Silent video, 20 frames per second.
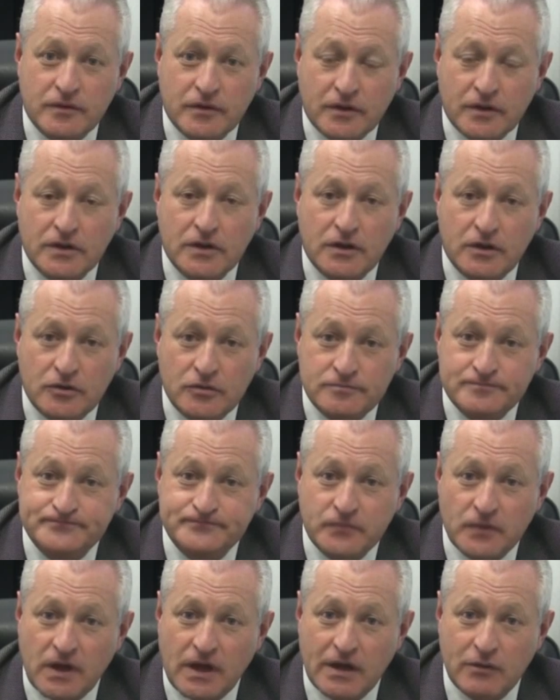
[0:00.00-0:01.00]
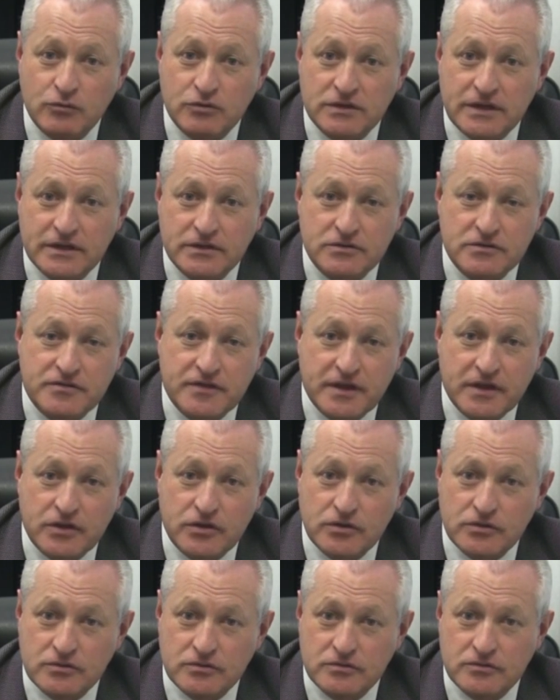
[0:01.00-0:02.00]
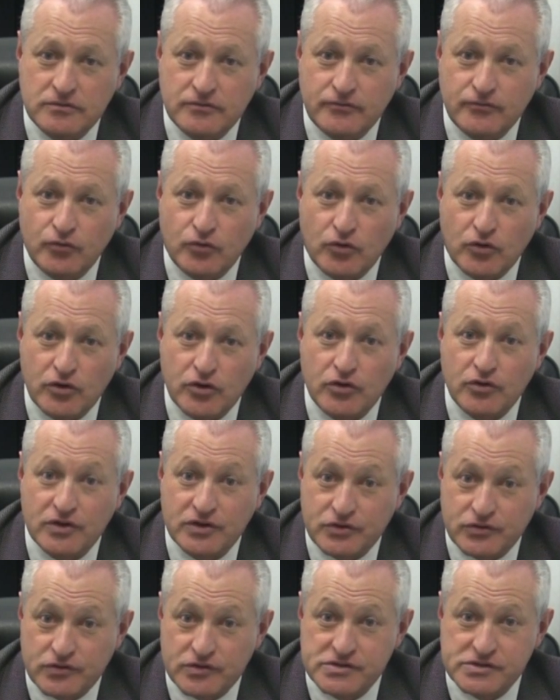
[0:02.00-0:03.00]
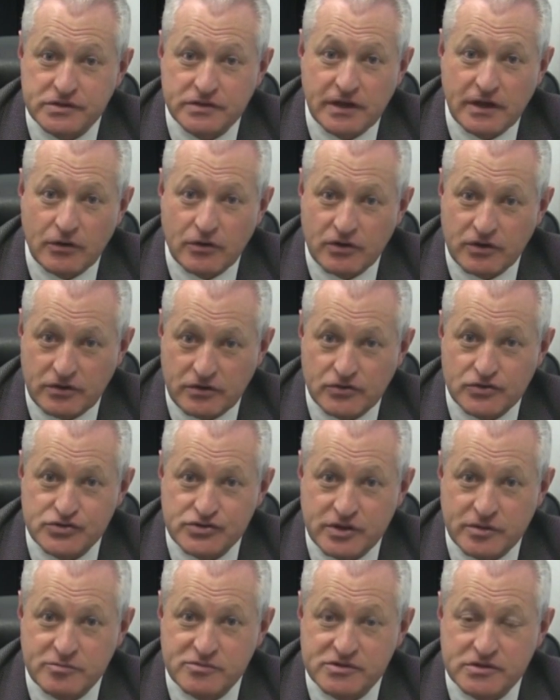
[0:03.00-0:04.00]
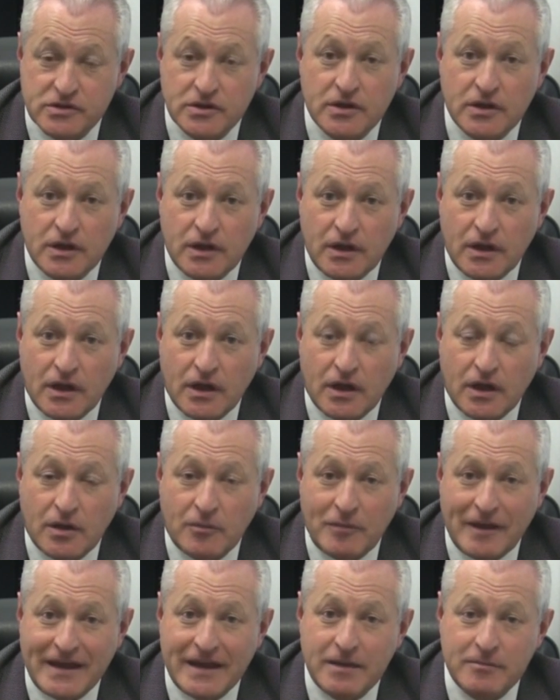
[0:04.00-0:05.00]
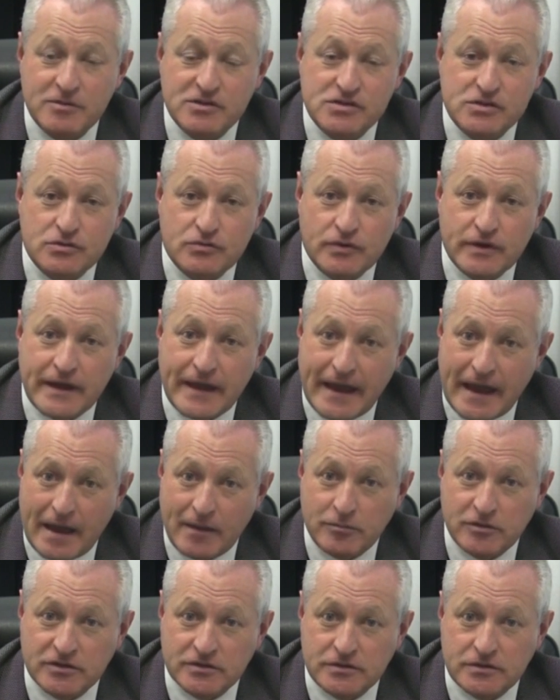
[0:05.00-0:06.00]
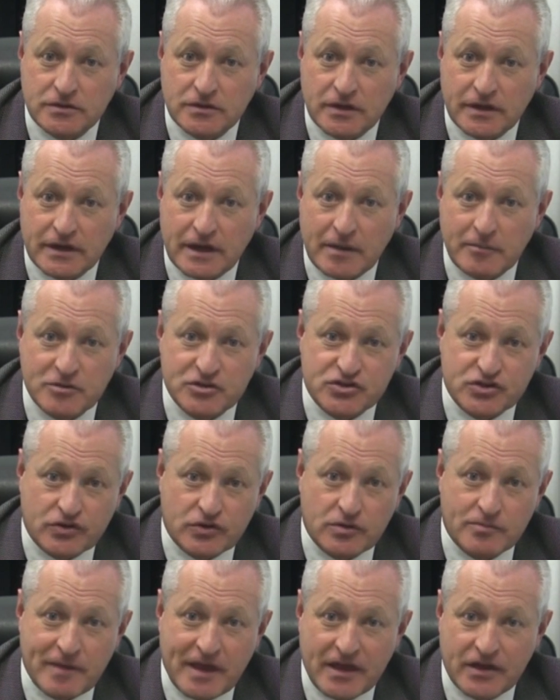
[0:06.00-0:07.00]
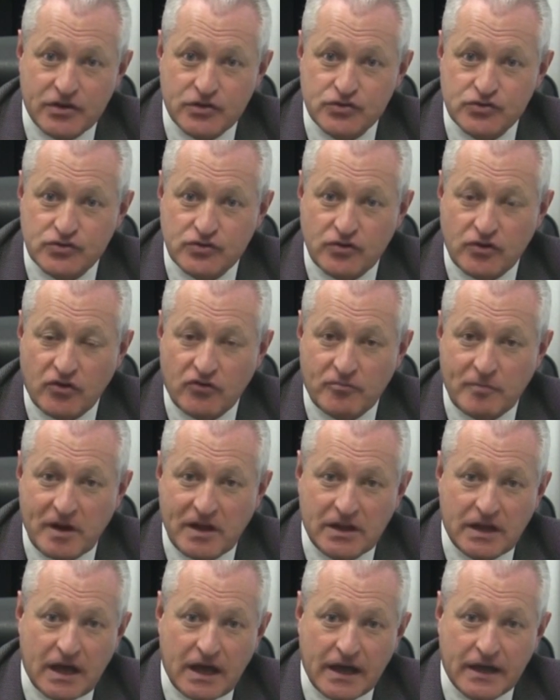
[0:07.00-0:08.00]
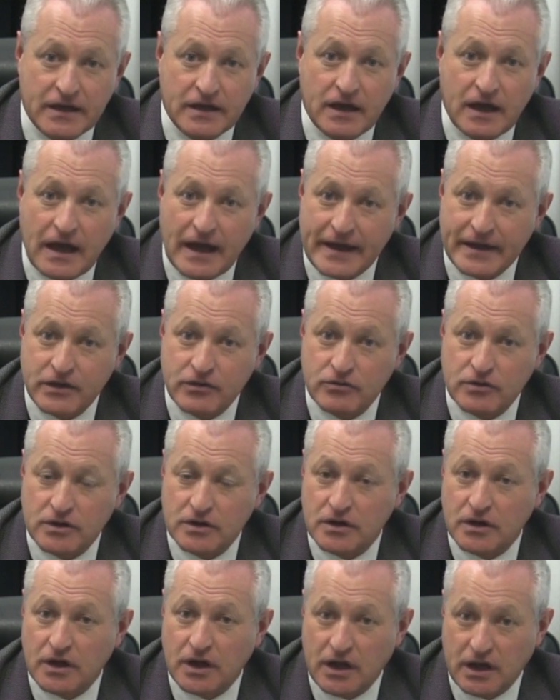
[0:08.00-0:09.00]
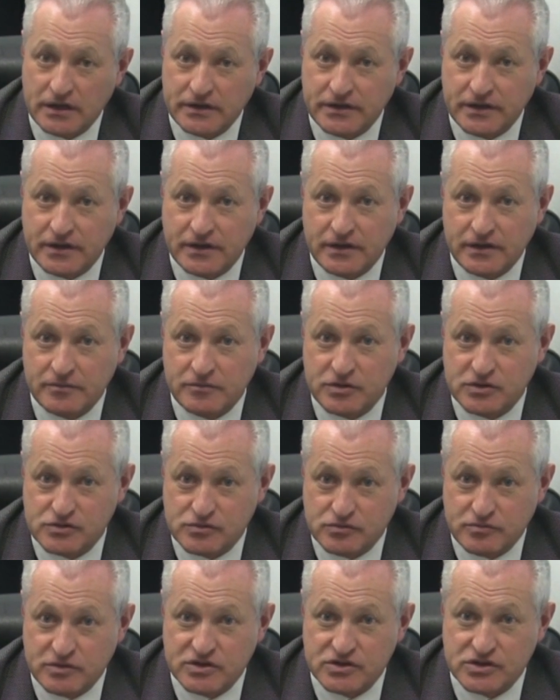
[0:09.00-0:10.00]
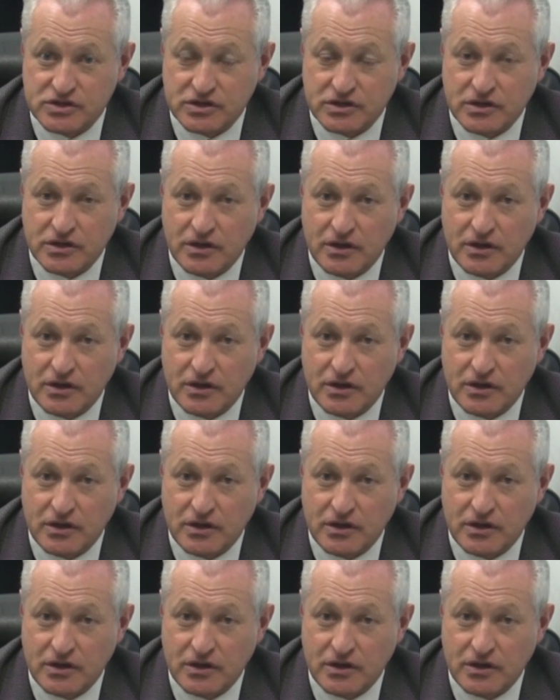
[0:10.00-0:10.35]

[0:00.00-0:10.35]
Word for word: Hello, I would like to thank you for your interest in our dealerships. Uh, my name is Yury Ablin, and I'm a general manager of Mile High Acura, Honda, and Mitsubishi.